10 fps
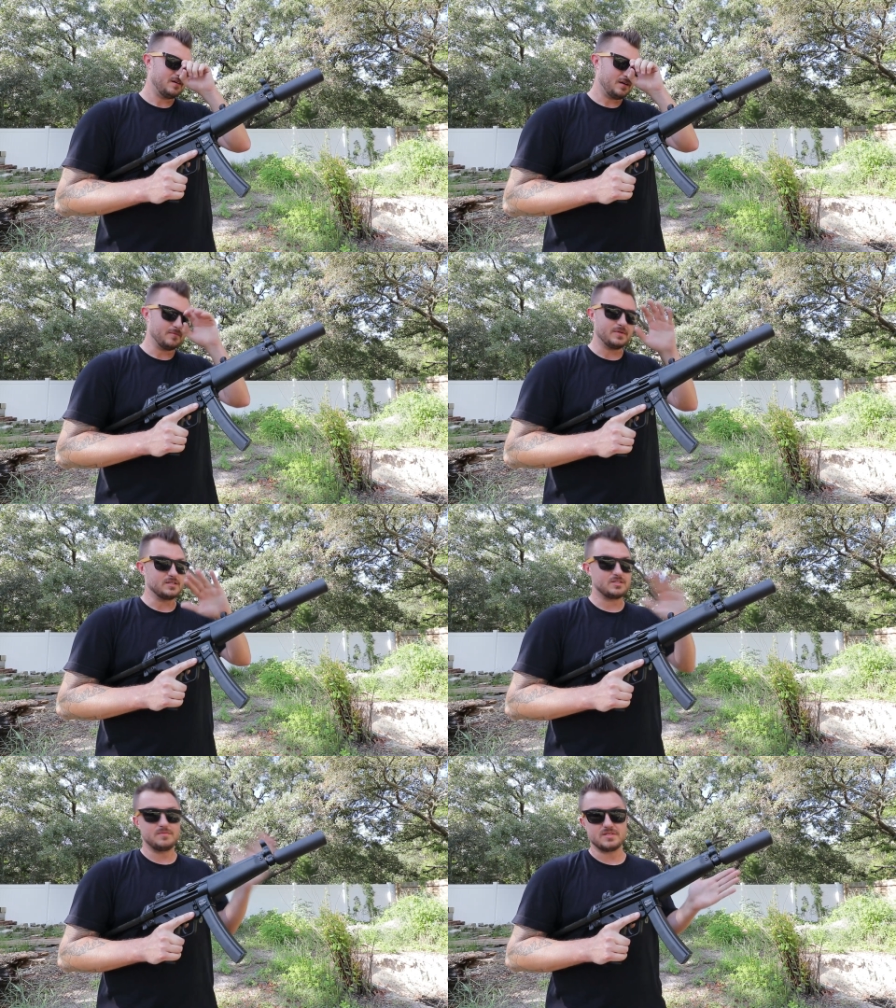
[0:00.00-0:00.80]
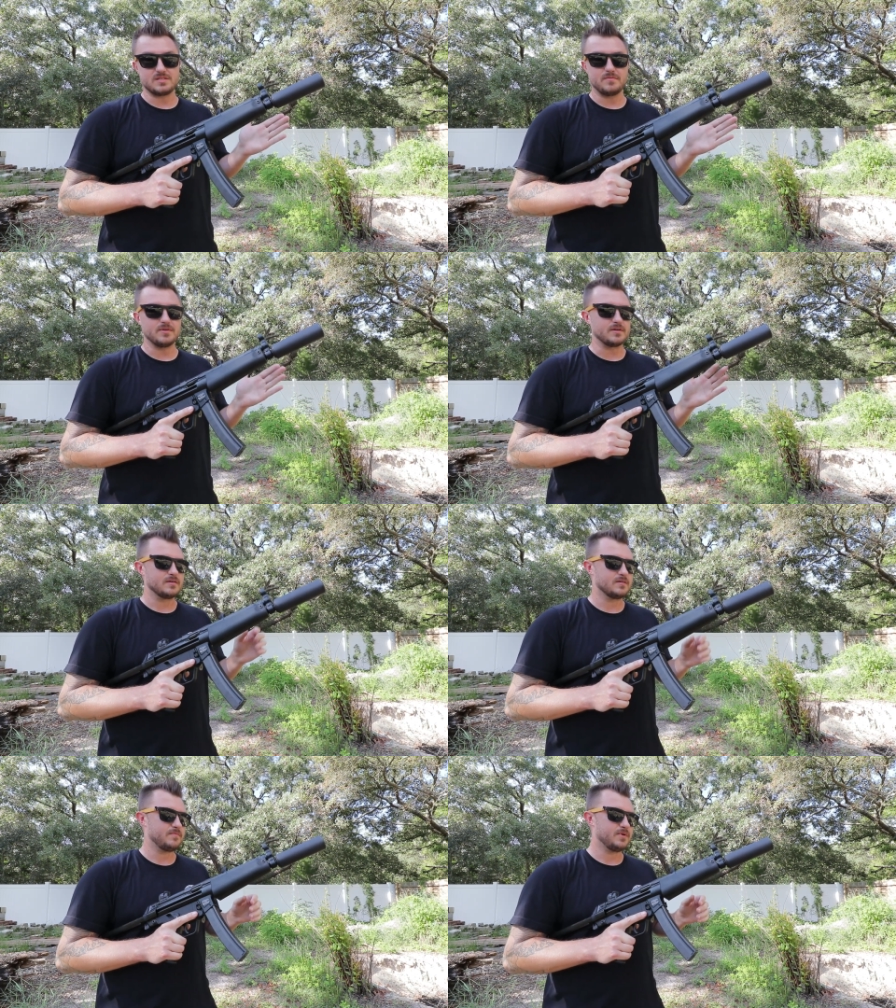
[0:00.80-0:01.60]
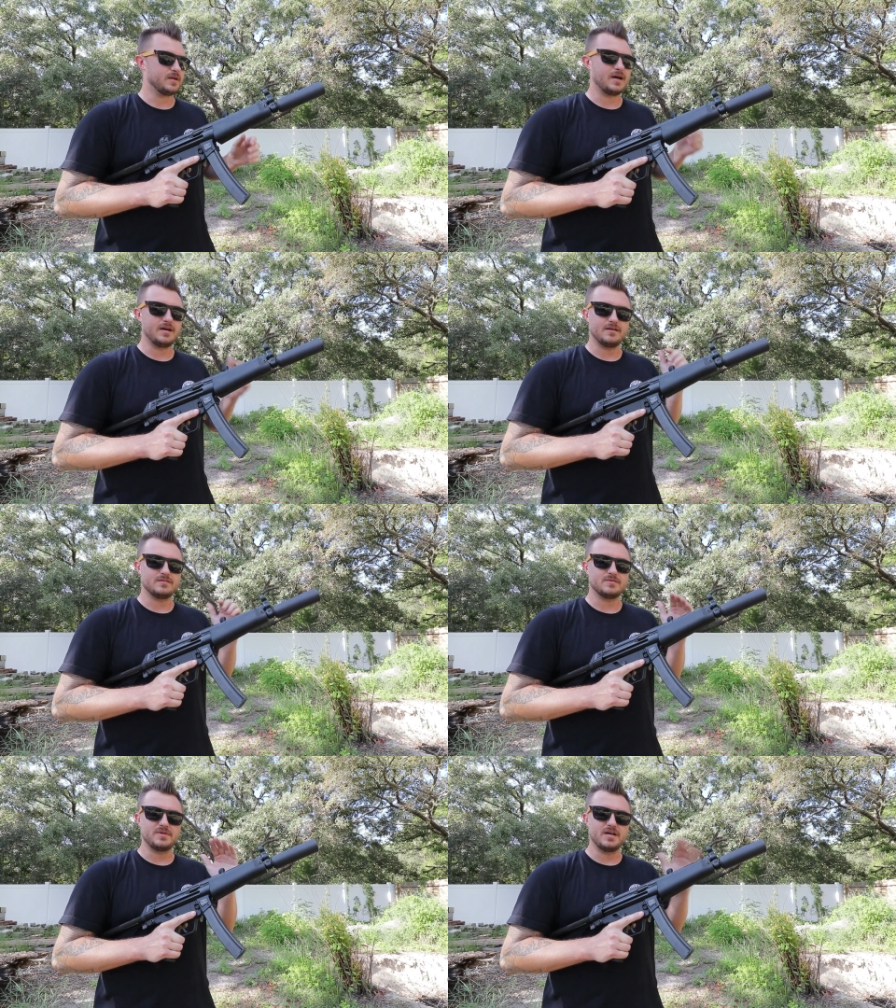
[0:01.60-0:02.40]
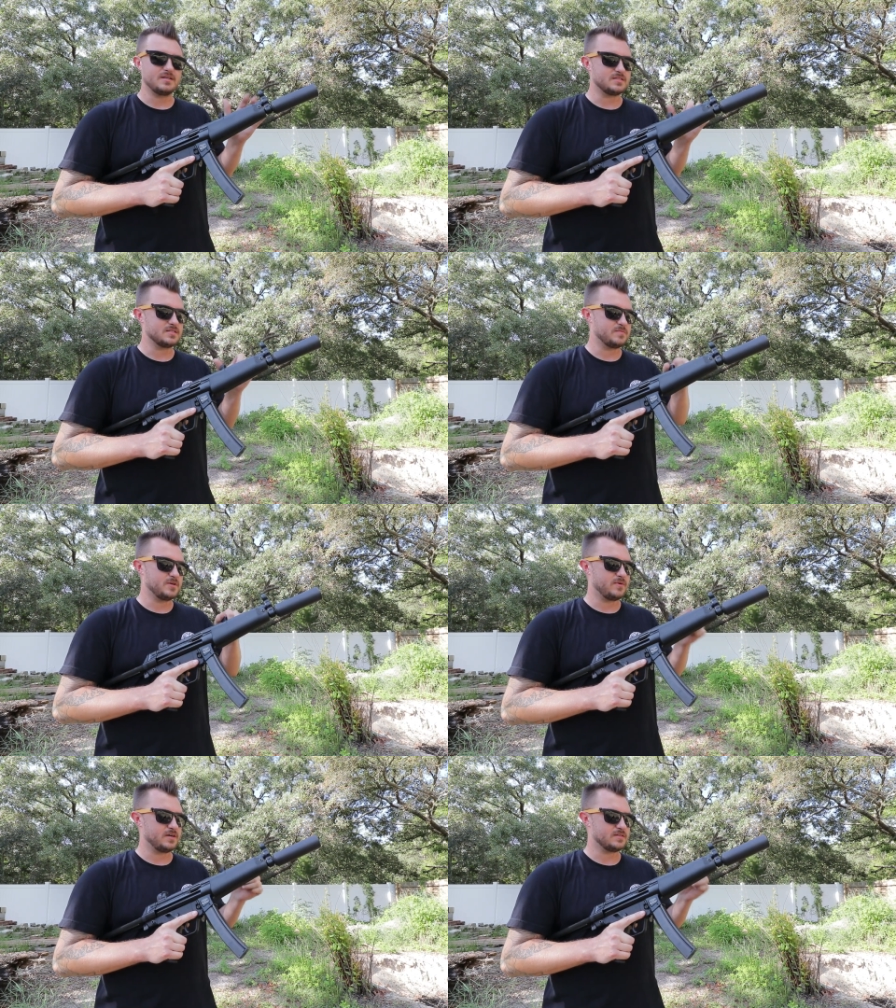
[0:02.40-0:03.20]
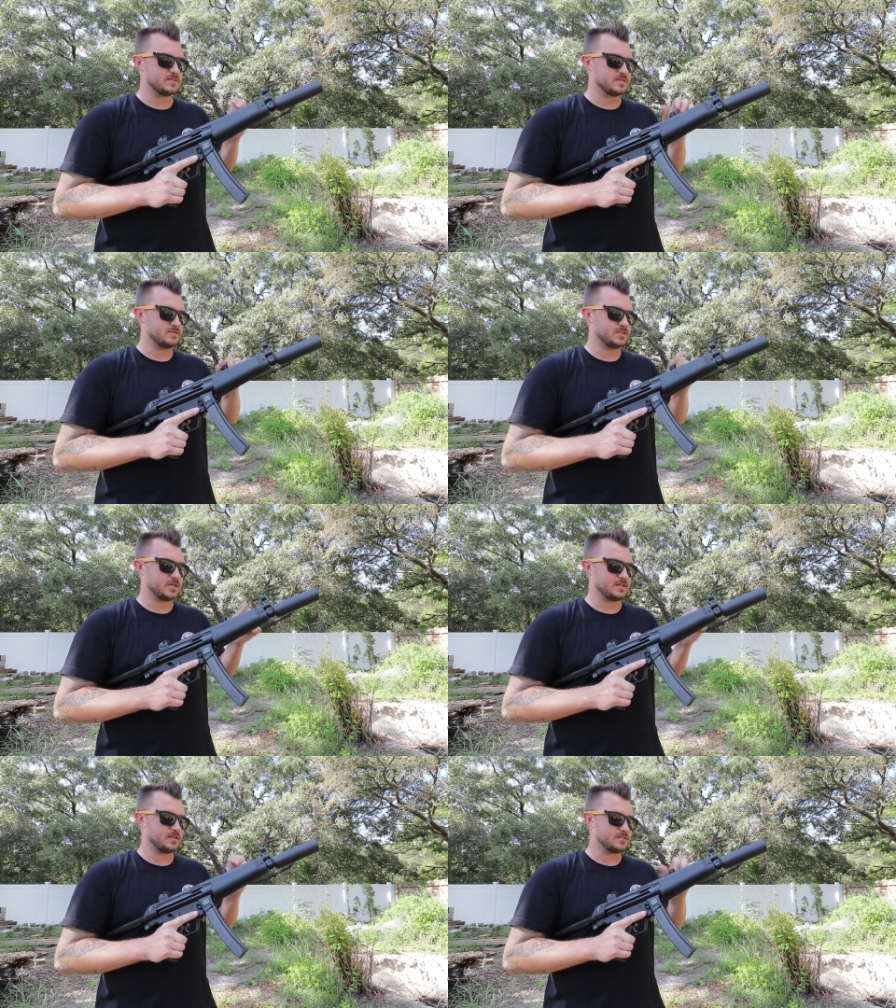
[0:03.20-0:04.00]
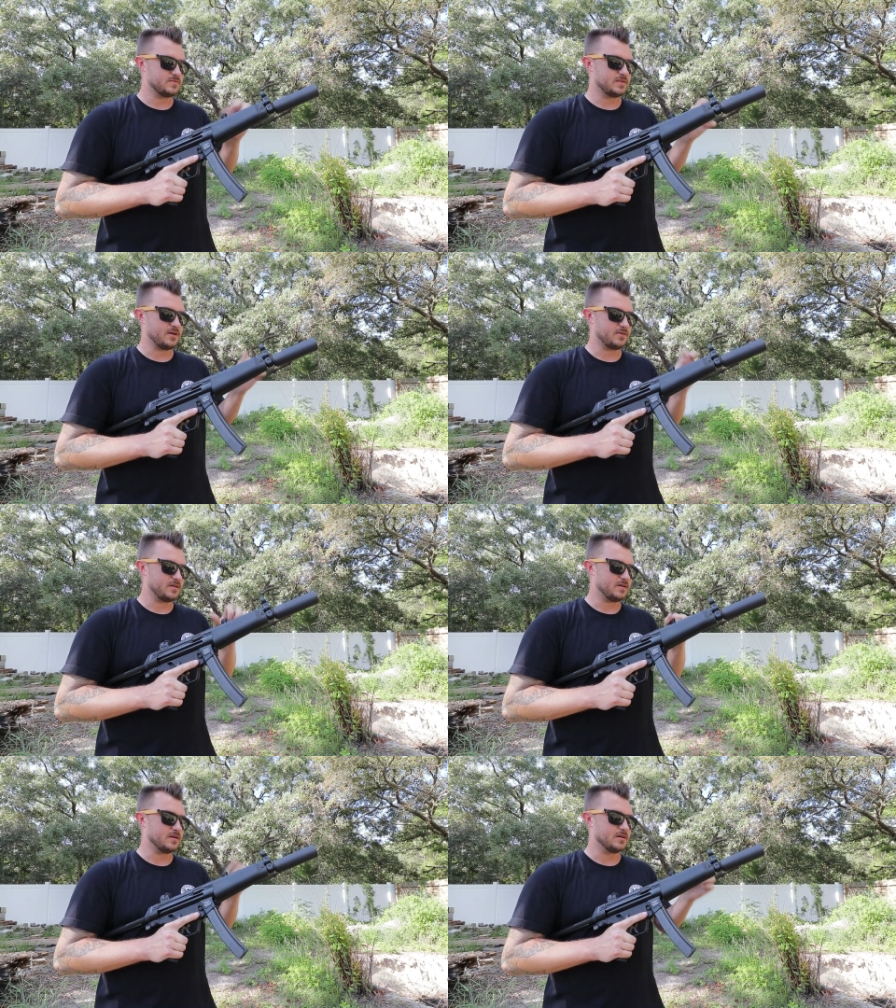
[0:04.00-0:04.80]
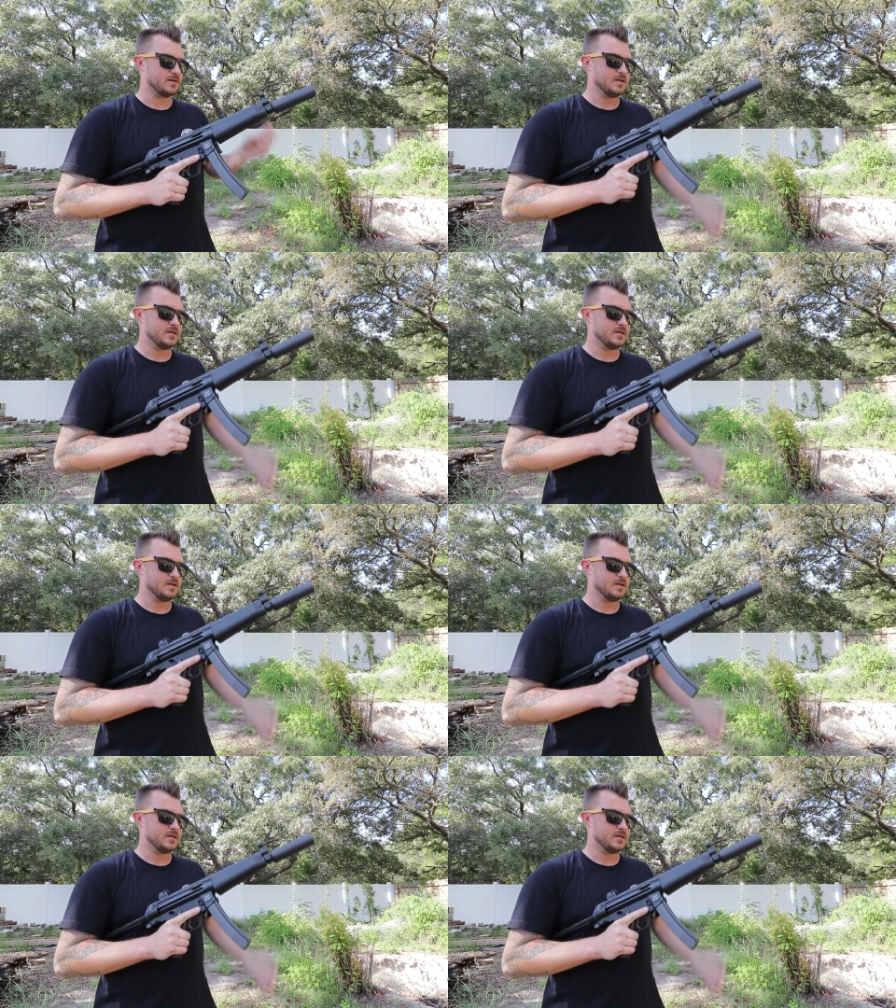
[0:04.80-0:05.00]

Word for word: I mean, it should be similar. But I, to be honest, it's been a while since I've shot this without uh,